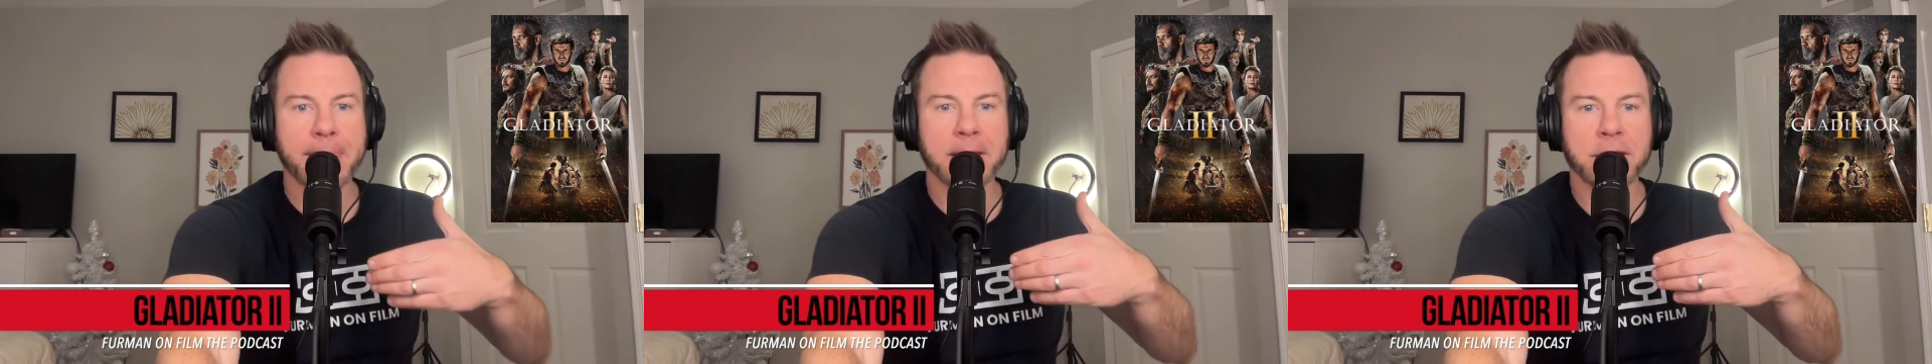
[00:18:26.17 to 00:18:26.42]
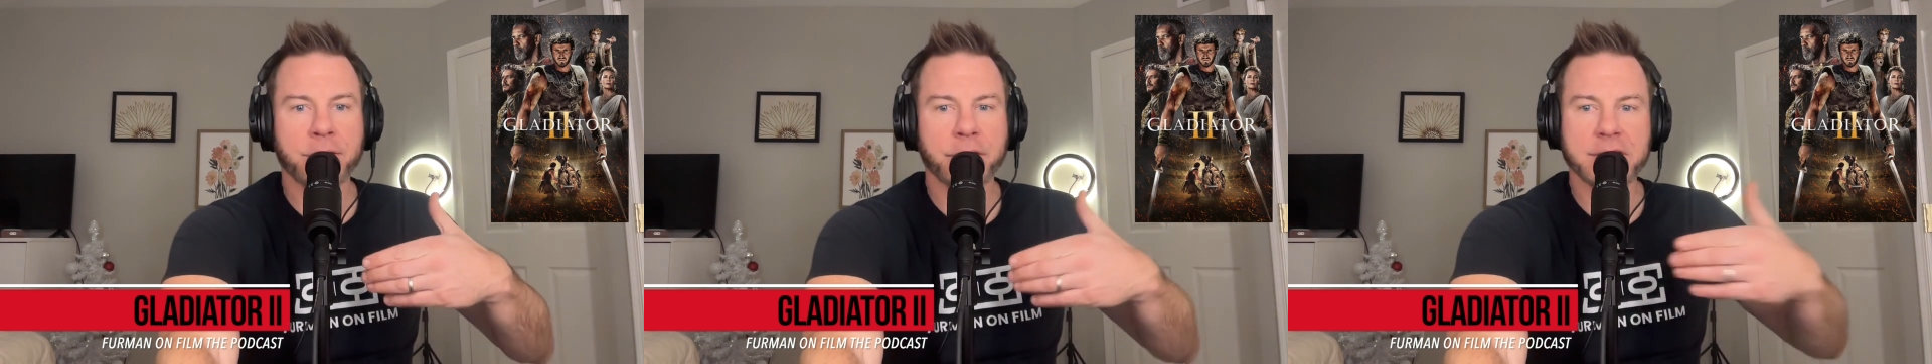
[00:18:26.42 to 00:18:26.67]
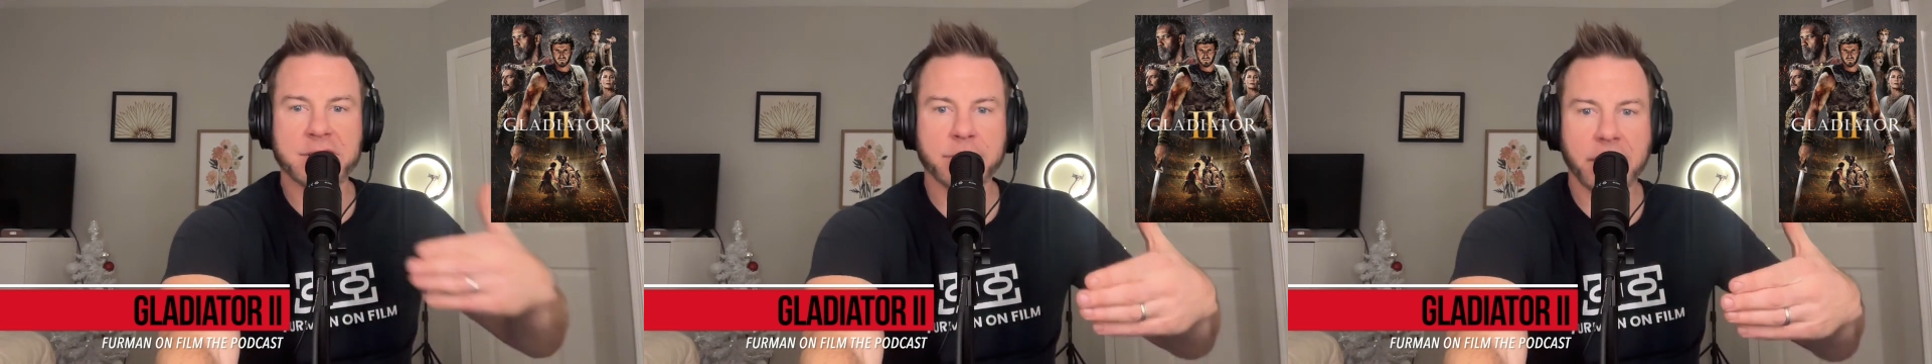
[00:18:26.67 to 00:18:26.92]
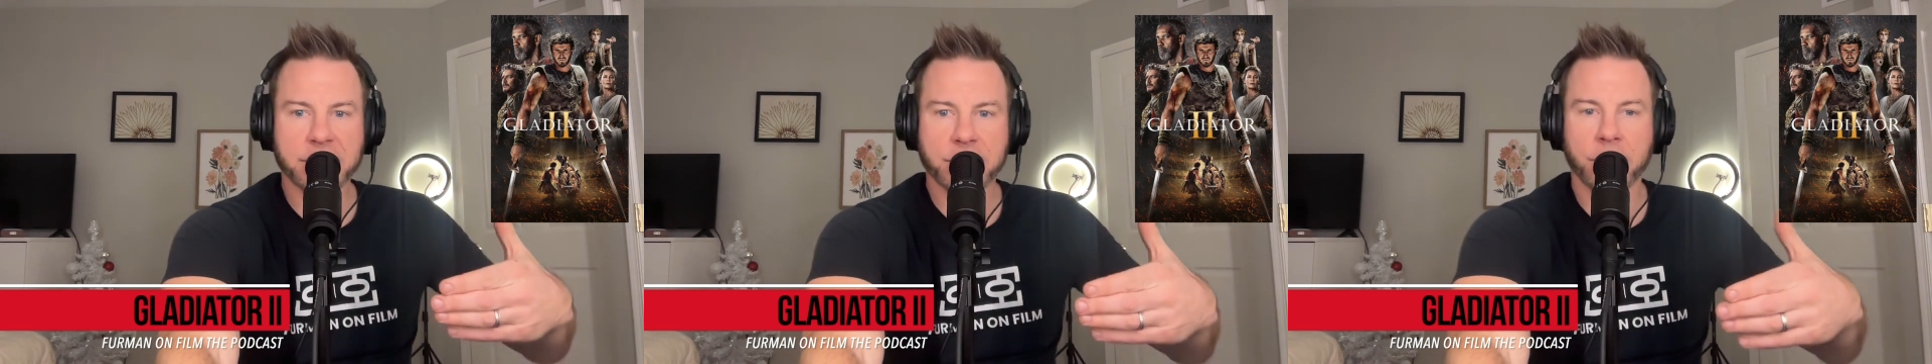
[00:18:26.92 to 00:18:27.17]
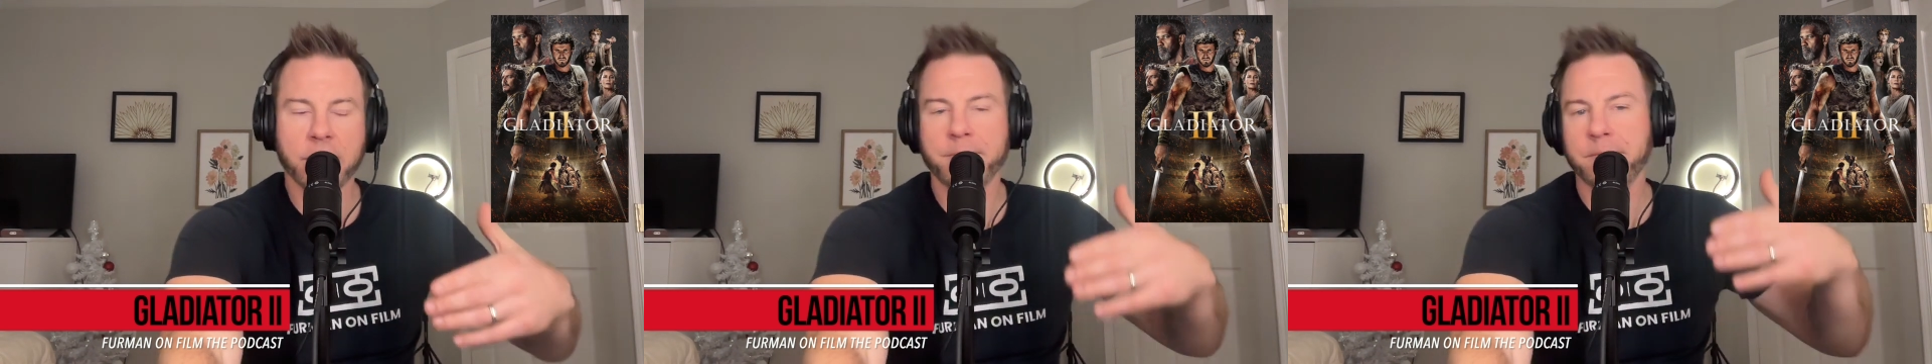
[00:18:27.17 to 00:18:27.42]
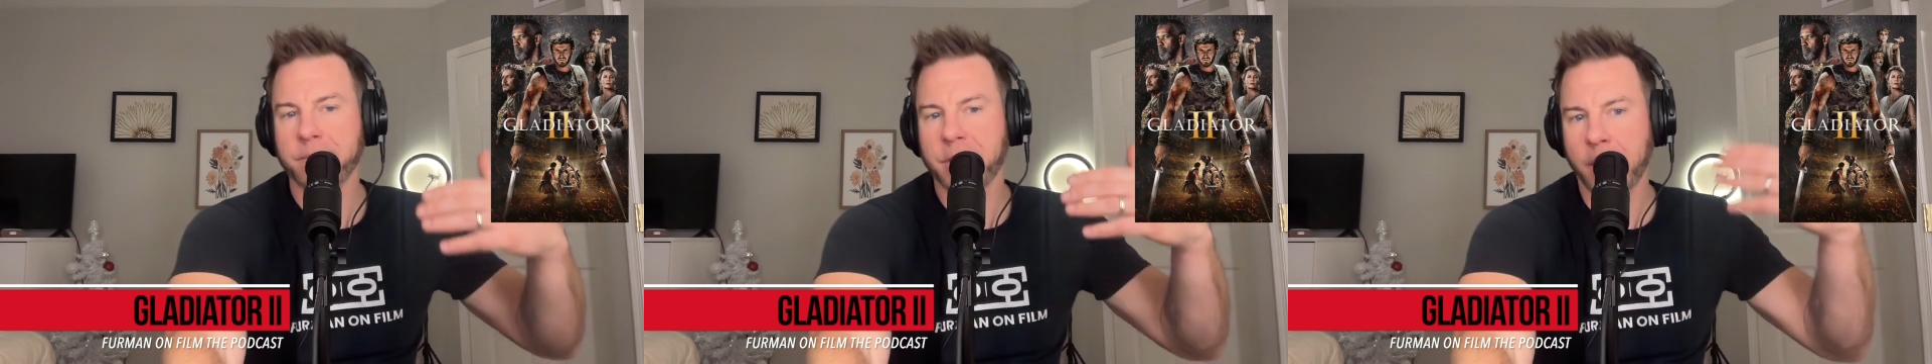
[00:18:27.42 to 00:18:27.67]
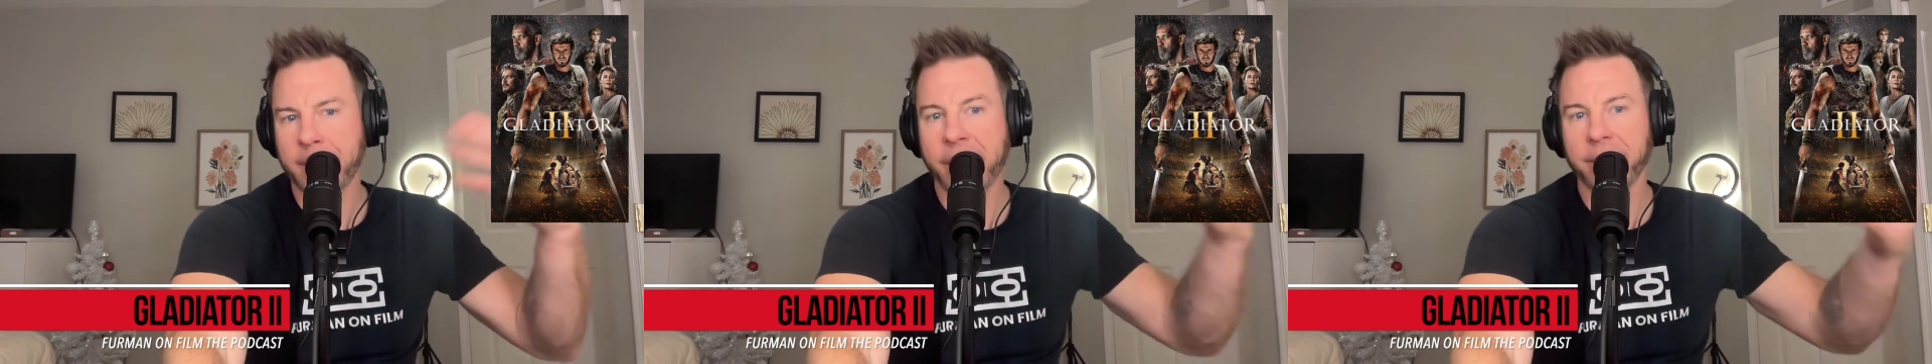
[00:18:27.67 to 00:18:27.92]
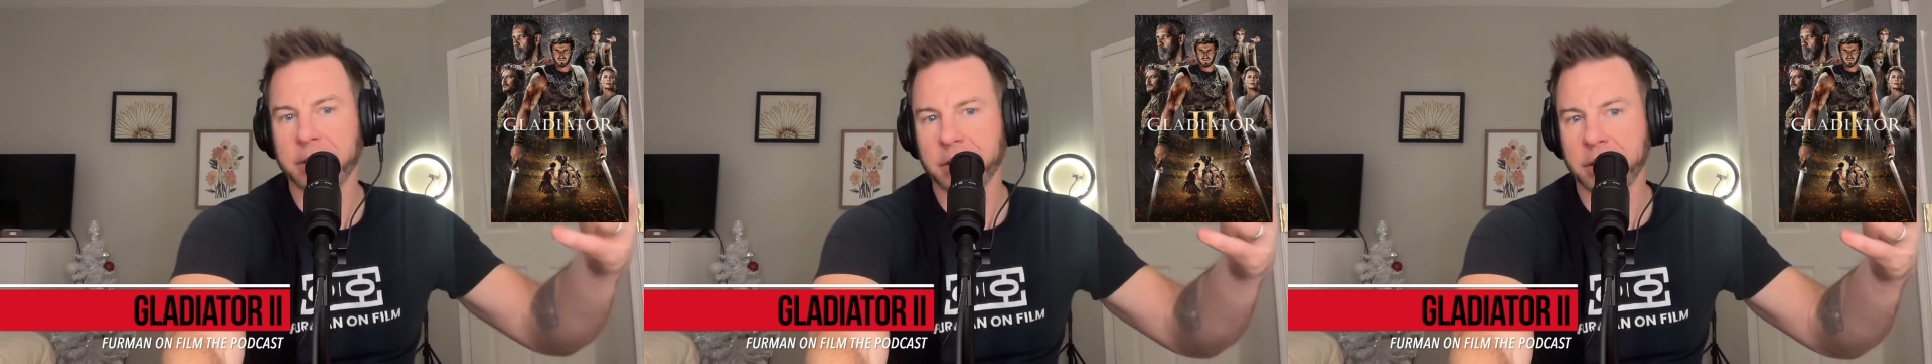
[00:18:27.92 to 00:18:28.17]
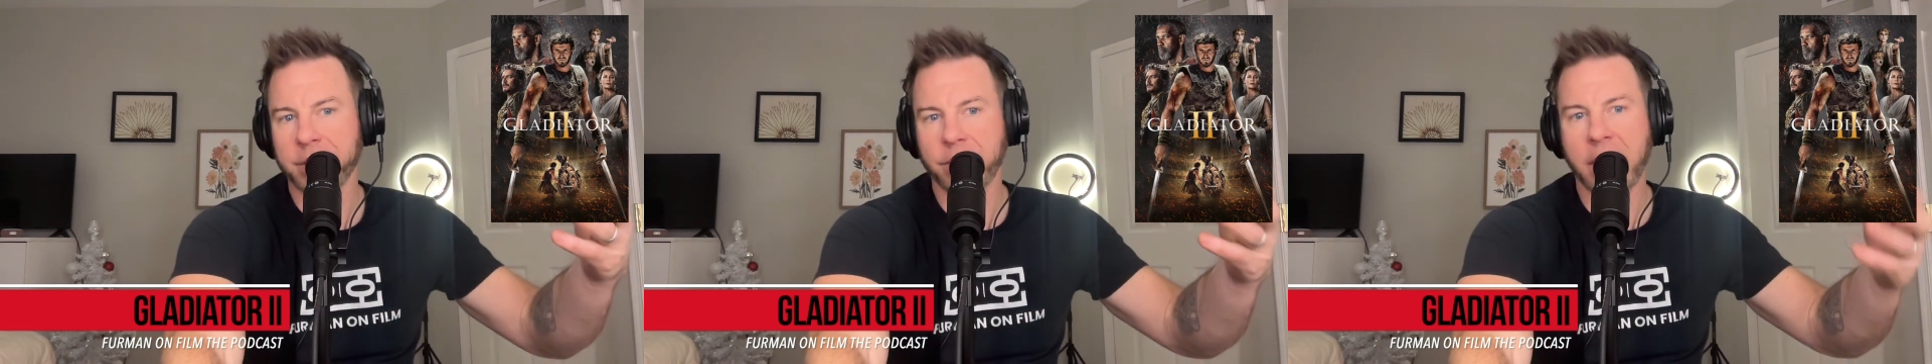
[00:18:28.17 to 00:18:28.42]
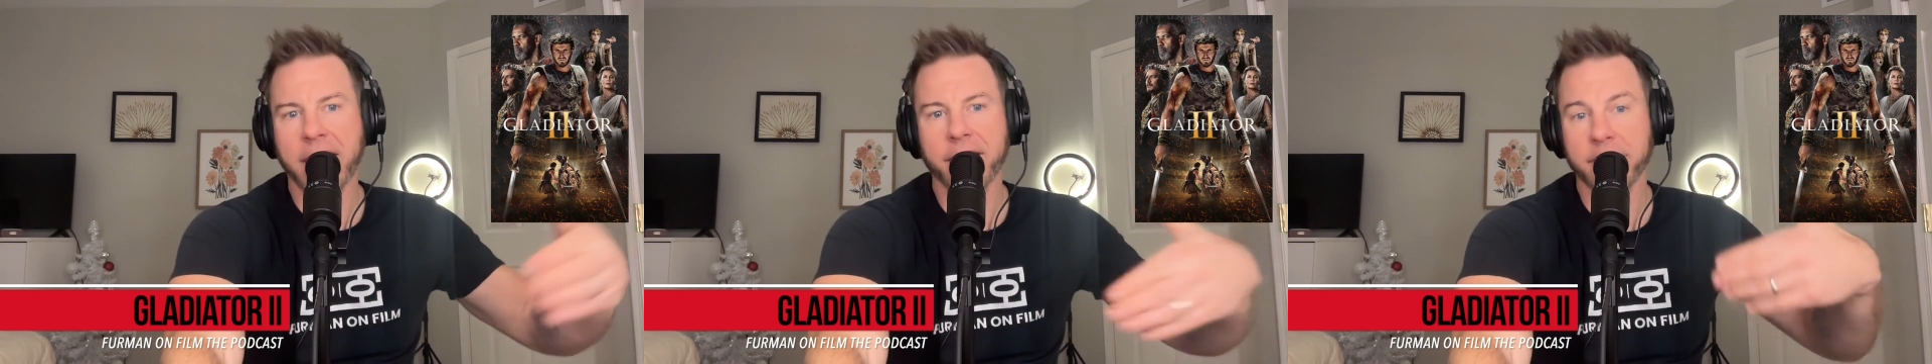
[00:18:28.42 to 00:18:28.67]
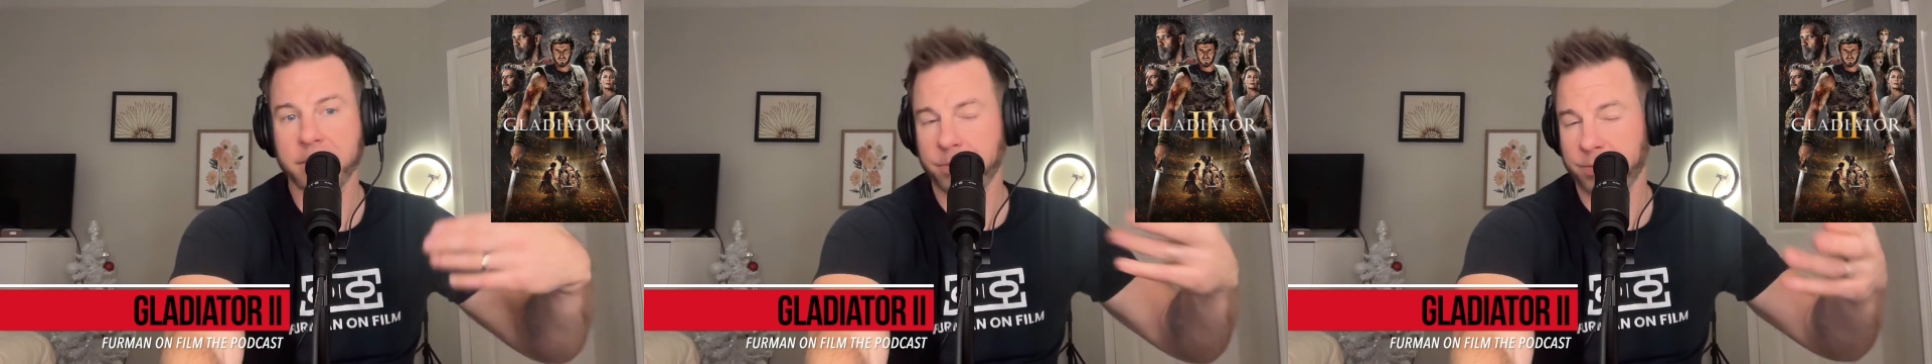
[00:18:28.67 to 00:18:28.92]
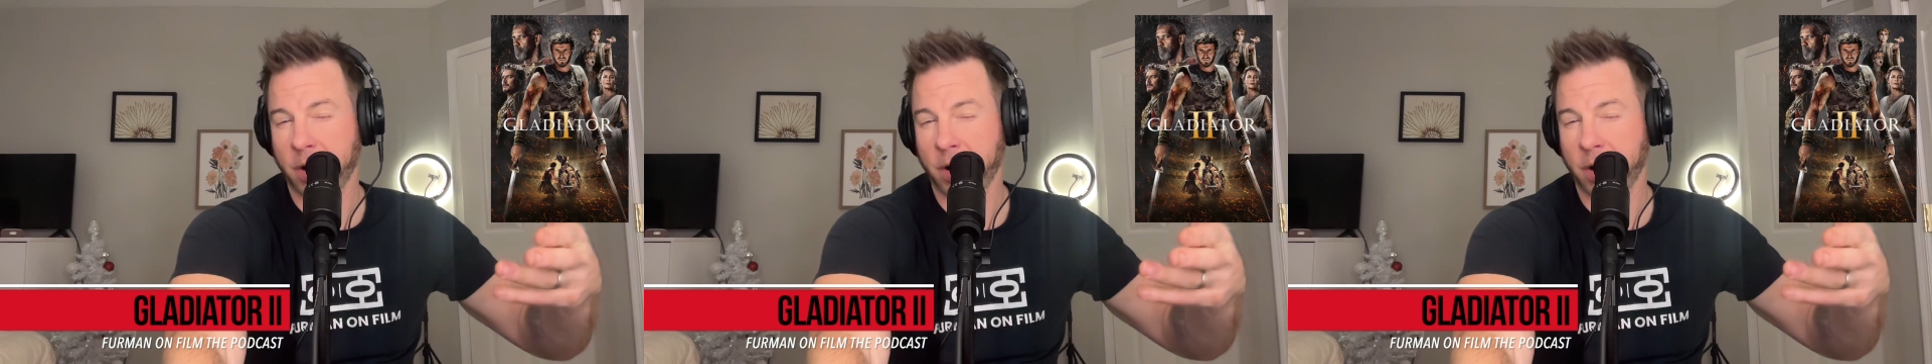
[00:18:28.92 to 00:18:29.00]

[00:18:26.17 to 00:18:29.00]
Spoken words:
you're going to see my score come out a little higher than you